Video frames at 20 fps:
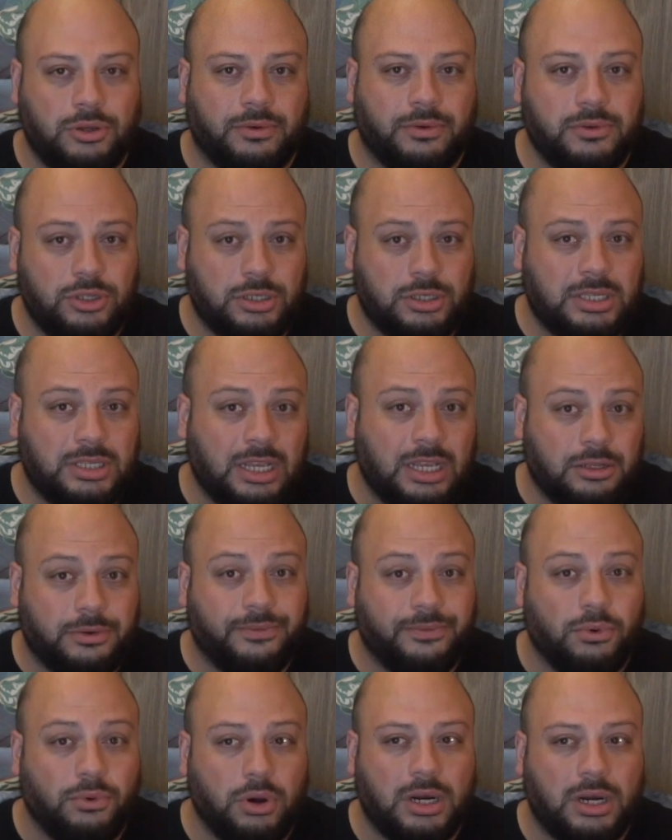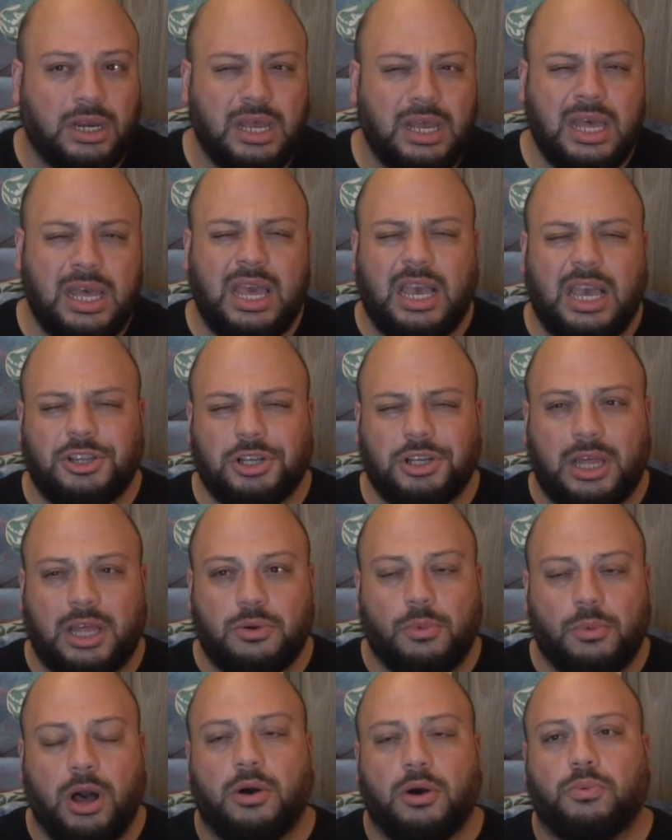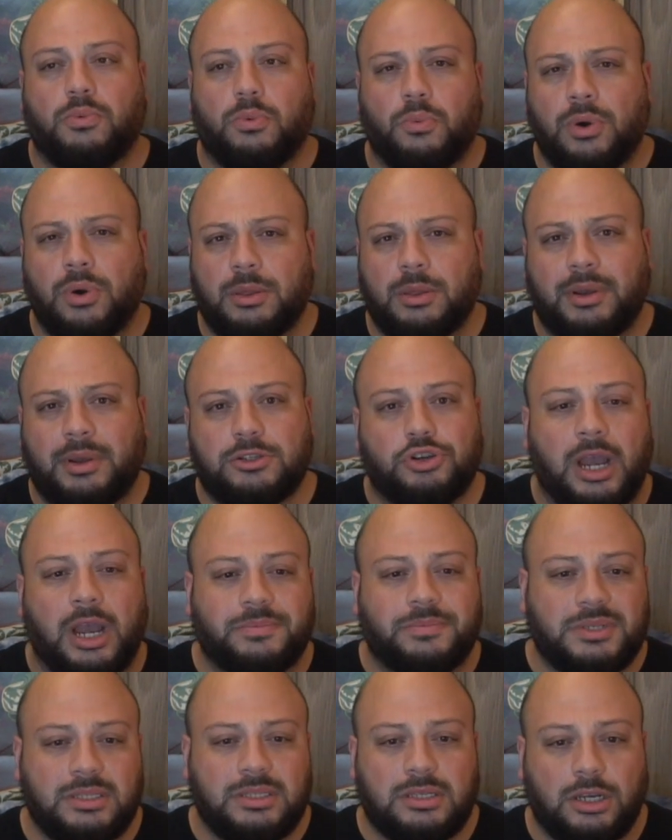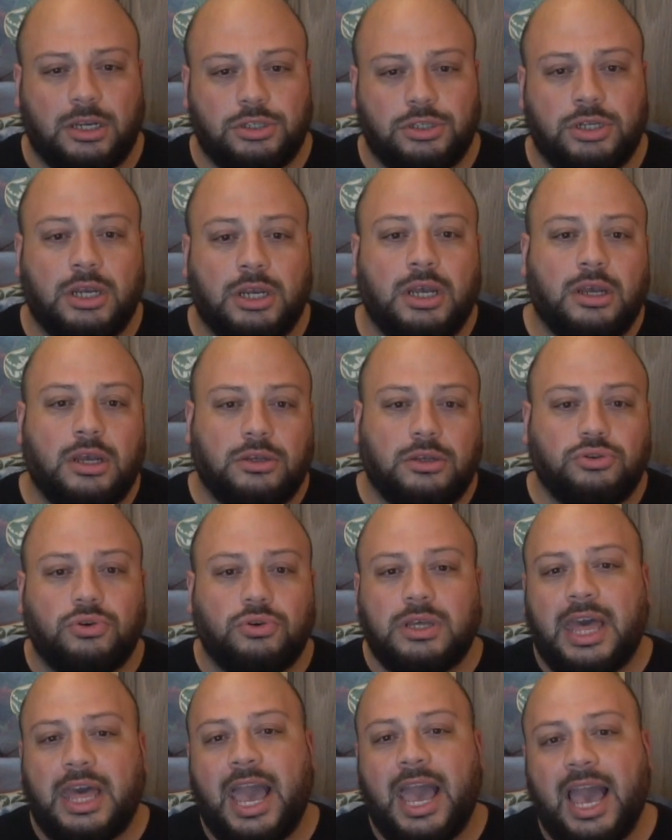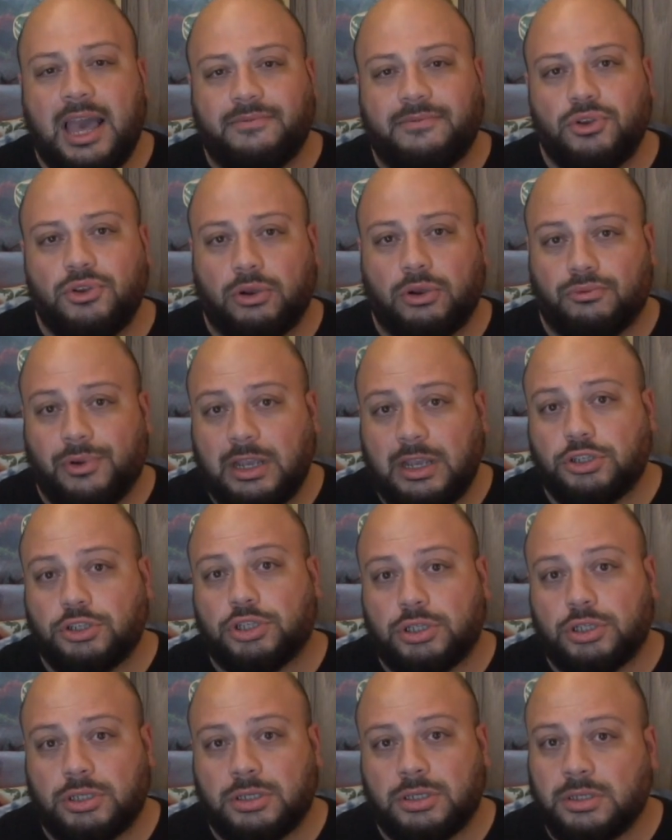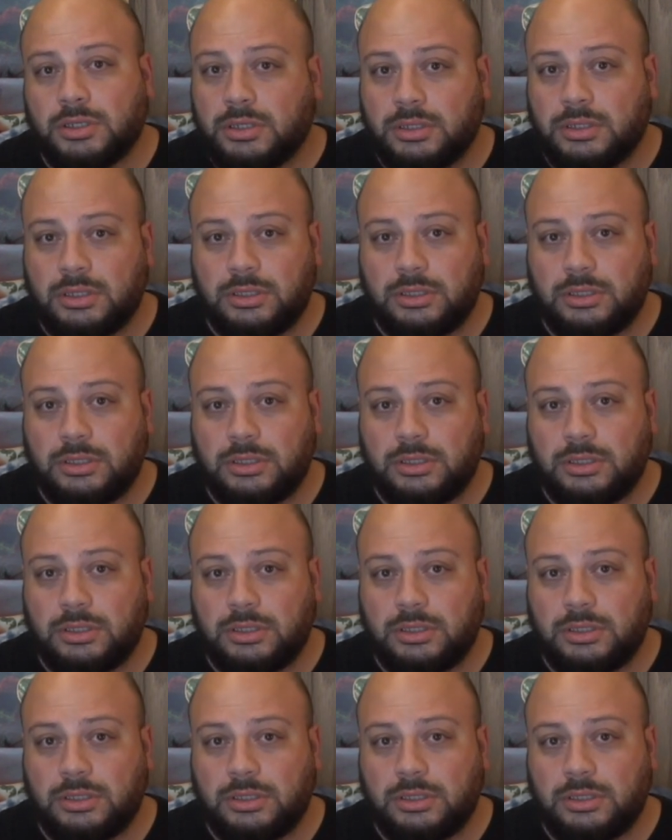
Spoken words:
standard 4, and you're like, well, what about traps and such? You could have your ranger. The